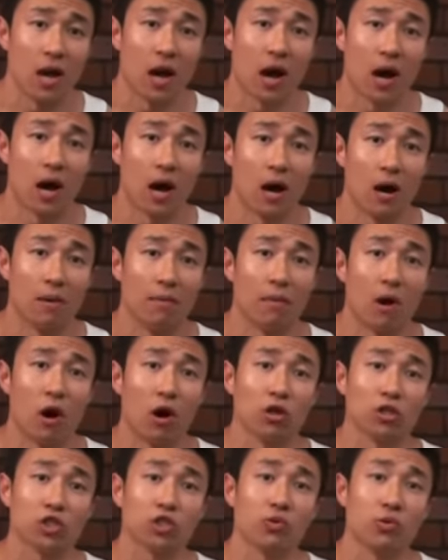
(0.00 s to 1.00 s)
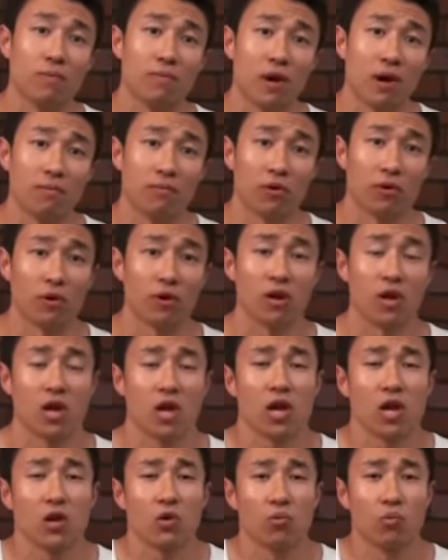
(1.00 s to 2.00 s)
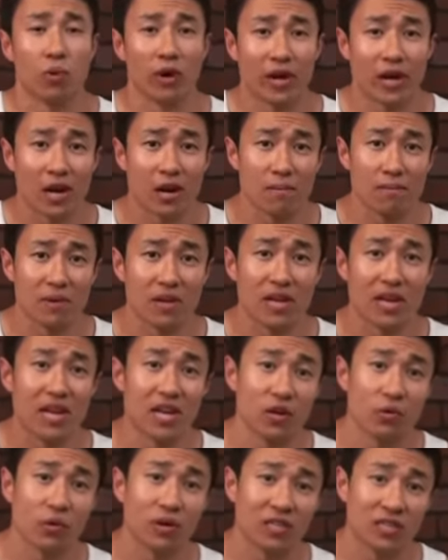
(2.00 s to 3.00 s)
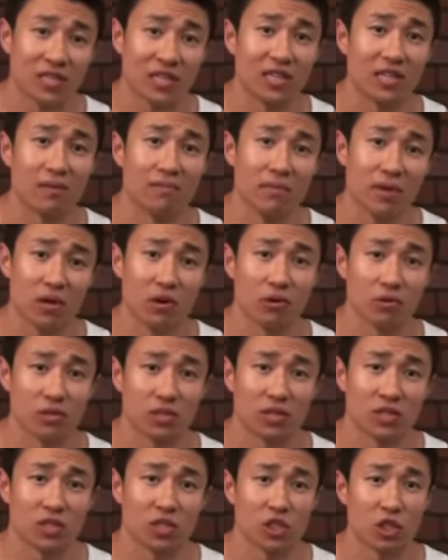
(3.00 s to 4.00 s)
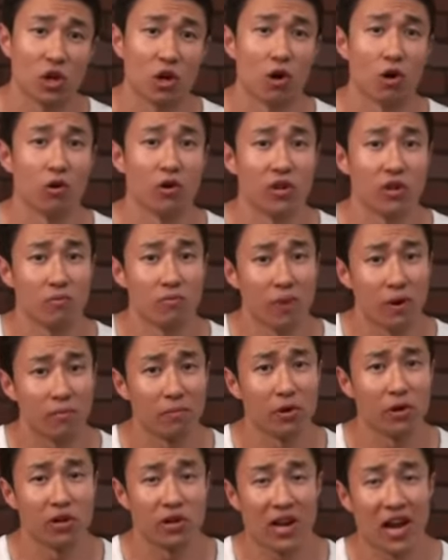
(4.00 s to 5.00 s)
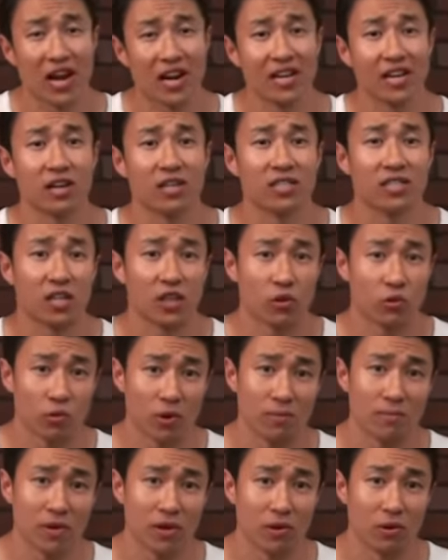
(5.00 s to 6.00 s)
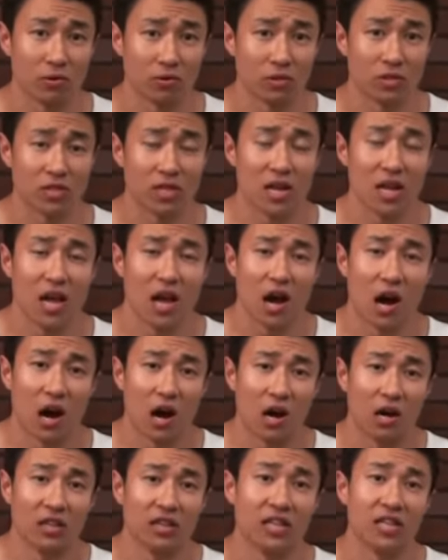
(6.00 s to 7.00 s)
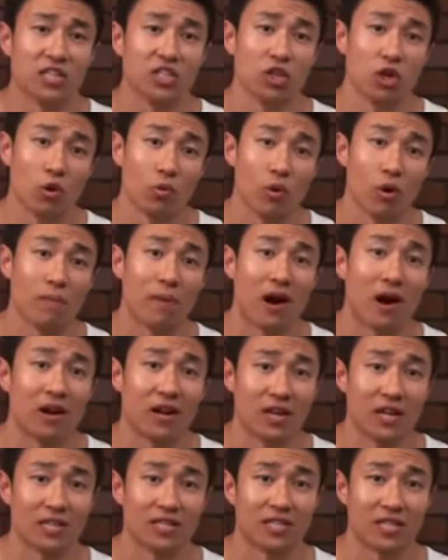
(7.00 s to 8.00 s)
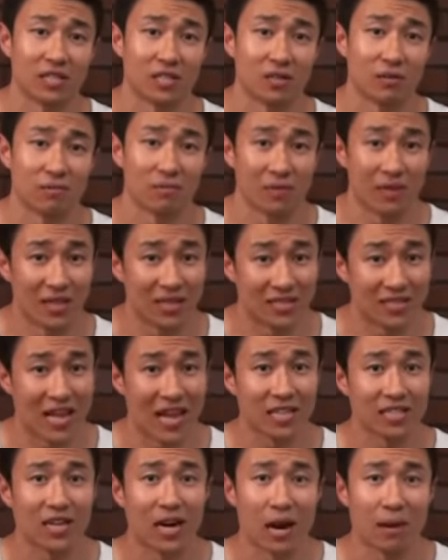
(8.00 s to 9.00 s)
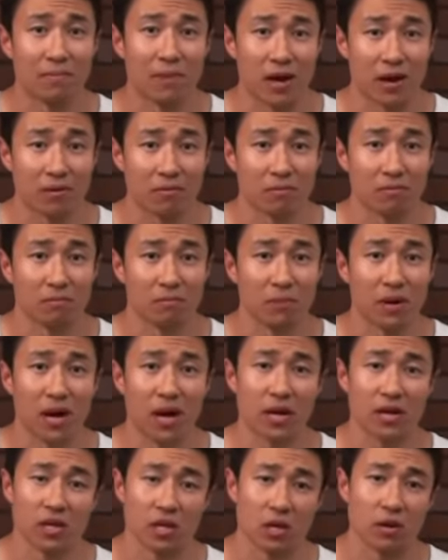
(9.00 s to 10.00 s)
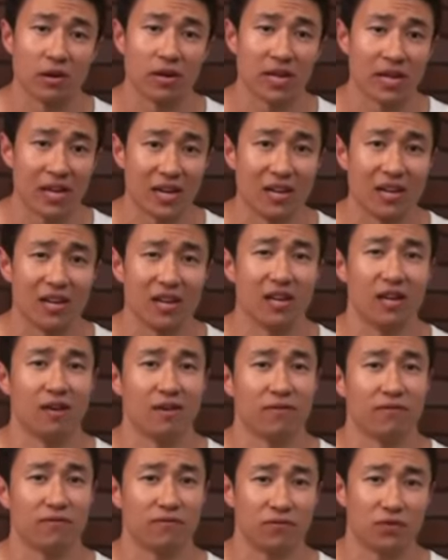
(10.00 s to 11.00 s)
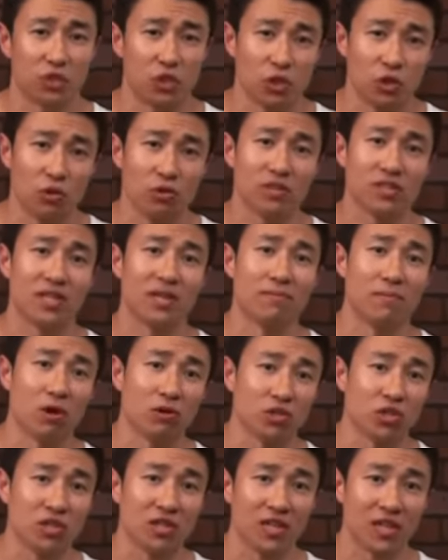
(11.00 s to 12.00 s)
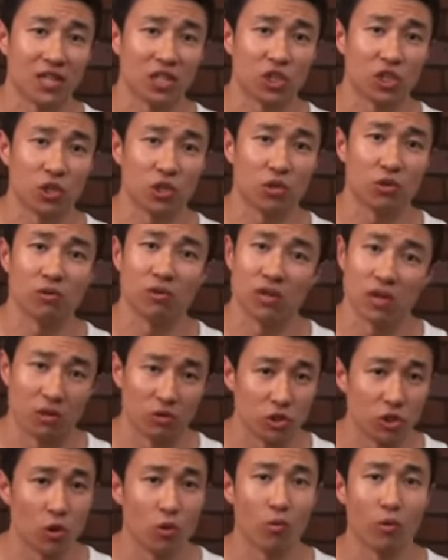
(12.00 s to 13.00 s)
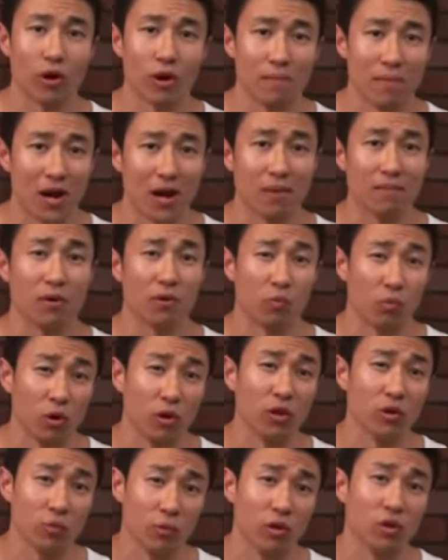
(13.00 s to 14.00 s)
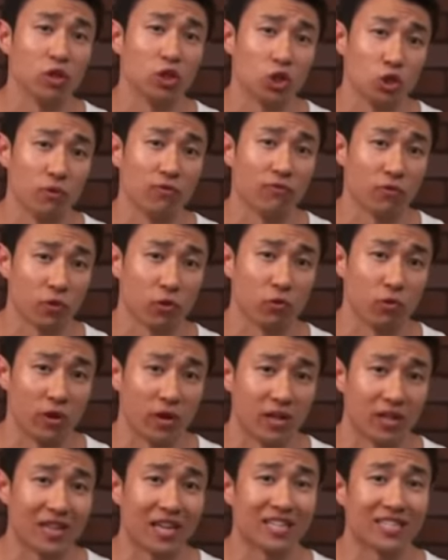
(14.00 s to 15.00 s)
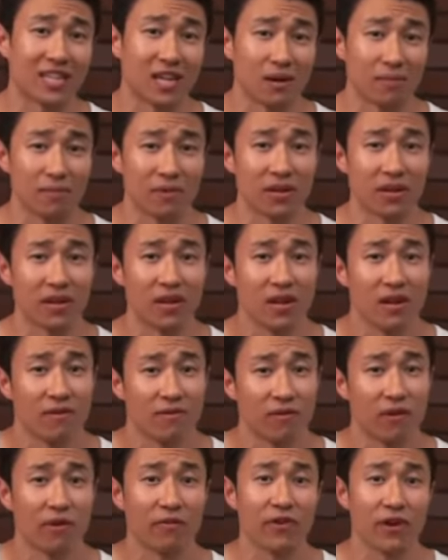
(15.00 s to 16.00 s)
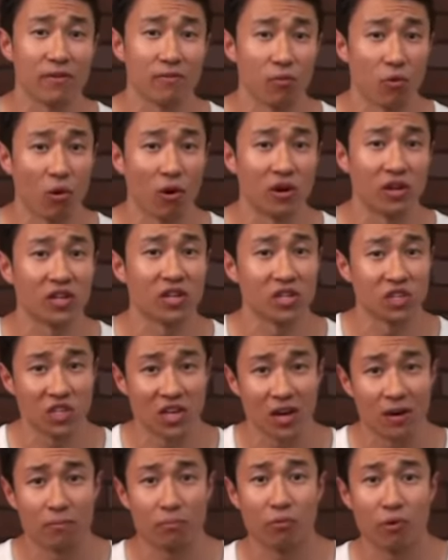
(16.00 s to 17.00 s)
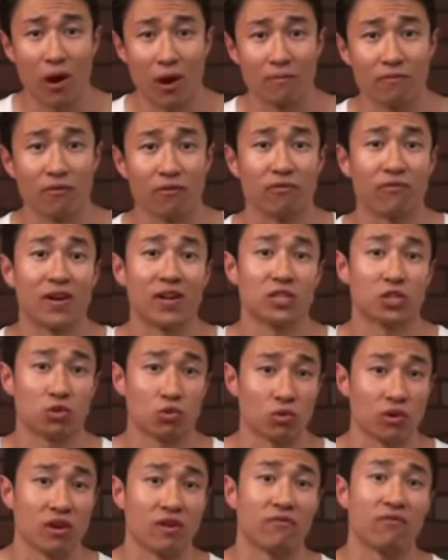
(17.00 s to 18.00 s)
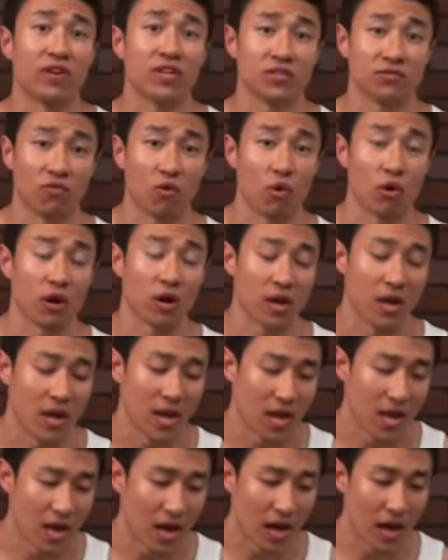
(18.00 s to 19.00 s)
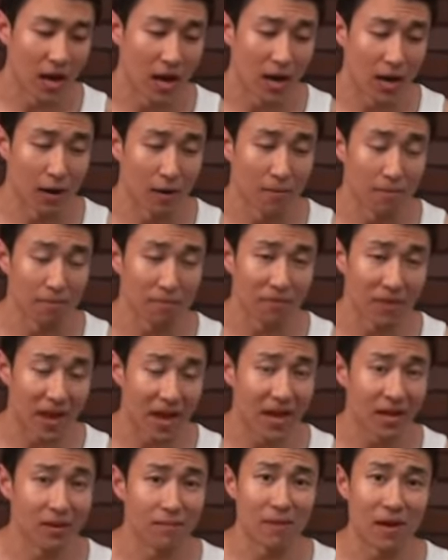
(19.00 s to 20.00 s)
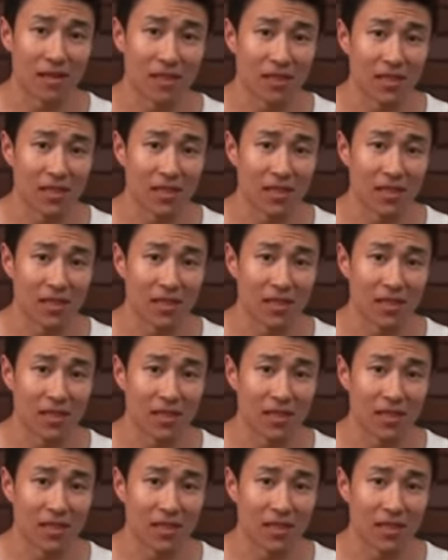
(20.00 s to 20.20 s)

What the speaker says: Also remember, we're going to be increasing the meals. So you remember, you got to get to 3 meals on the zero willpower eating system. It's that time now. But, again, if 2 is the most you can get to, don't worry about it, but really, really shoot for 3. That's going to be very, very important because you got to prep for phase 3 and phase 4. And the main